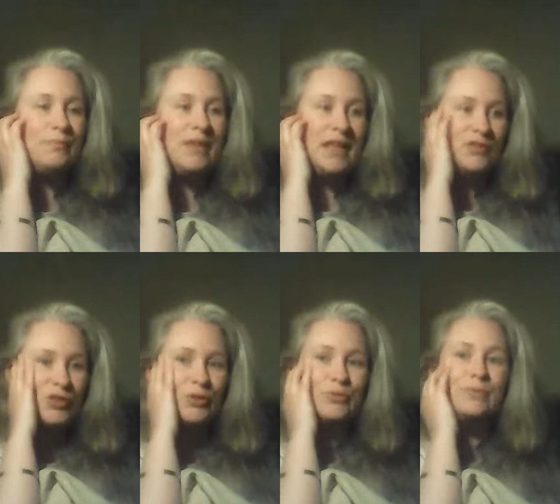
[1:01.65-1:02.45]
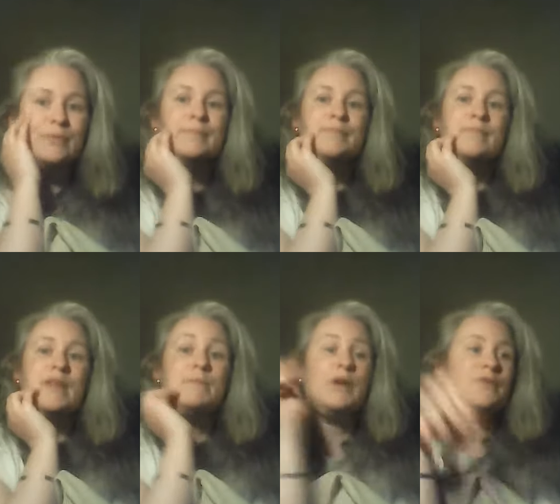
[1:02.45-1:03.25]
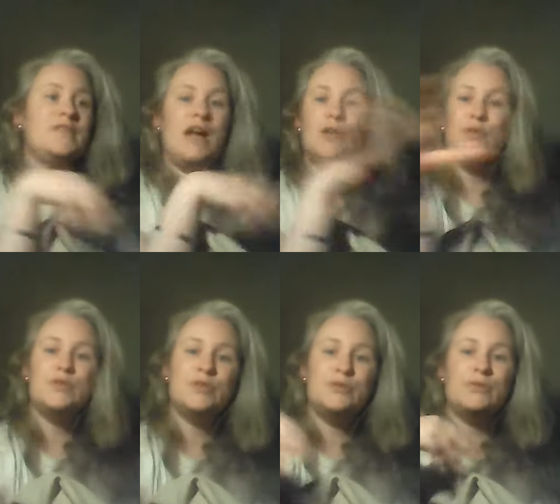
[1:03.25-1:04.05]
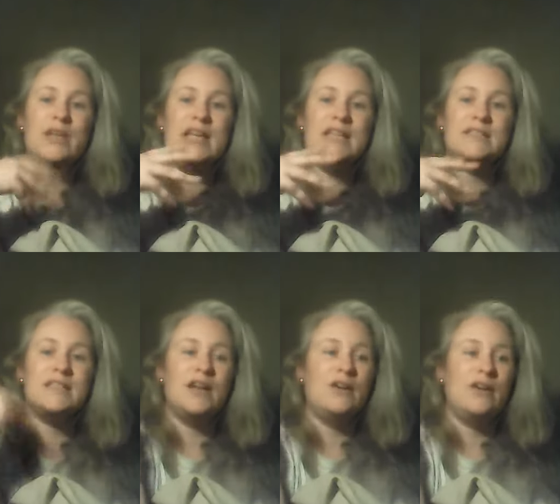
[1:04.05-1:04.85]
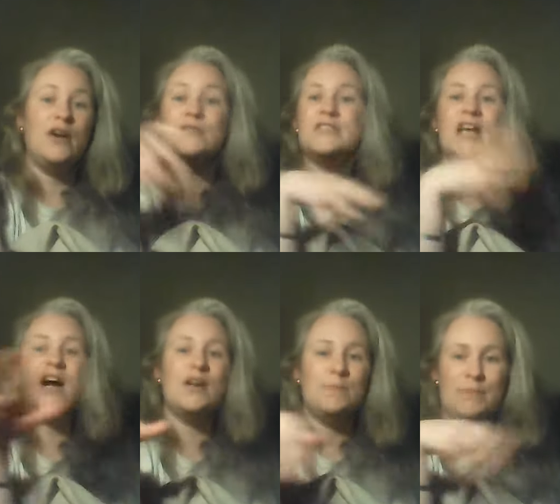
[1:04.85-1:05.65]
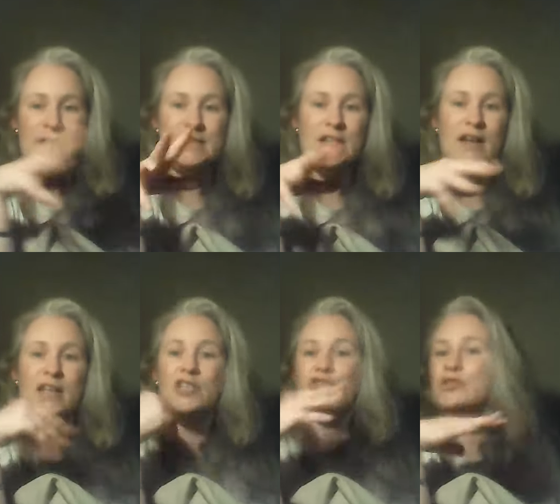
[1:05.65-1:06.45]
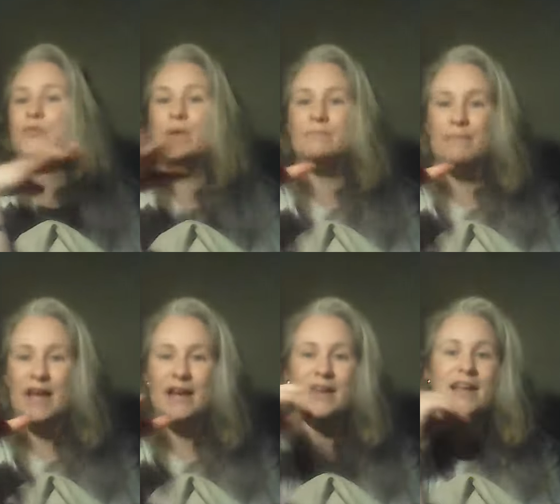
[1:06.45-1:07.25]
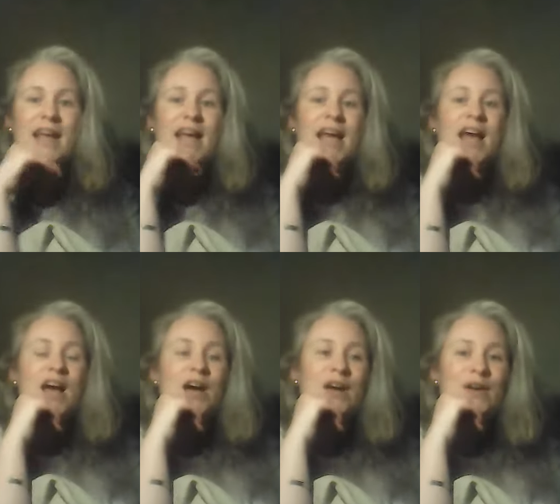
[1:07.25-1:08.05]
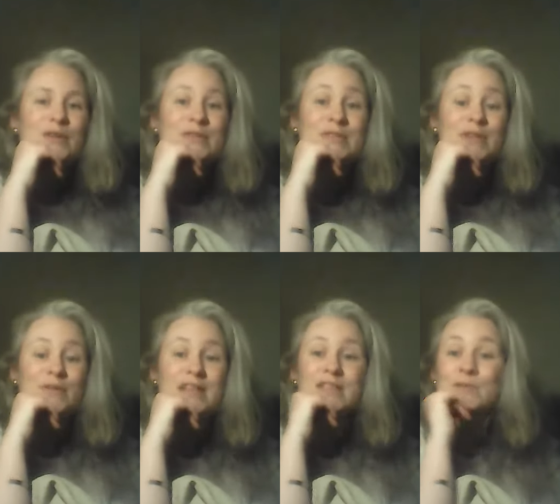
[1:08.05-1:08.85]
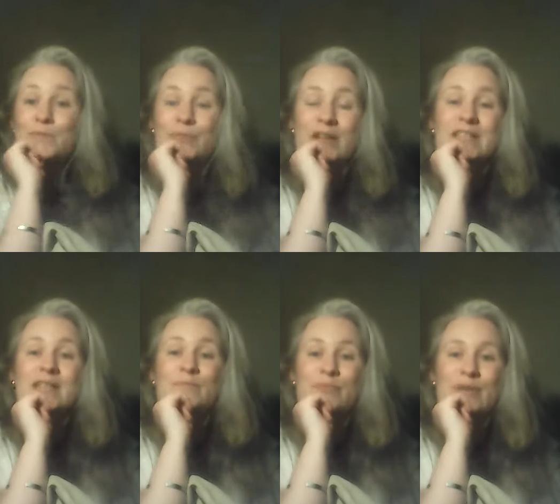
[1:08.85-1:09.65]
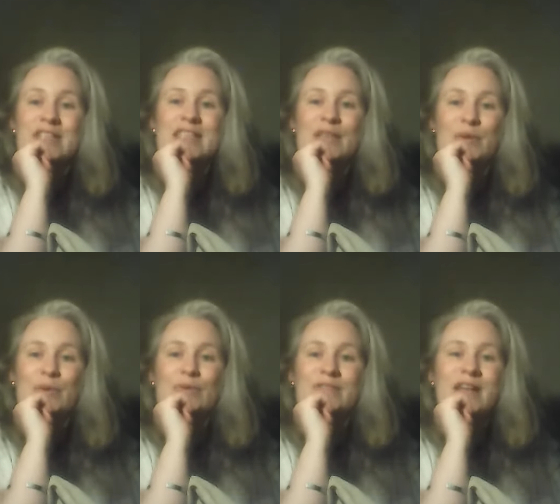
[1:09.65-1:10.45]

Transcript: me too because I used to eat a uh, entire pizza in just one meal. Uh, so that's pretty, pretty good.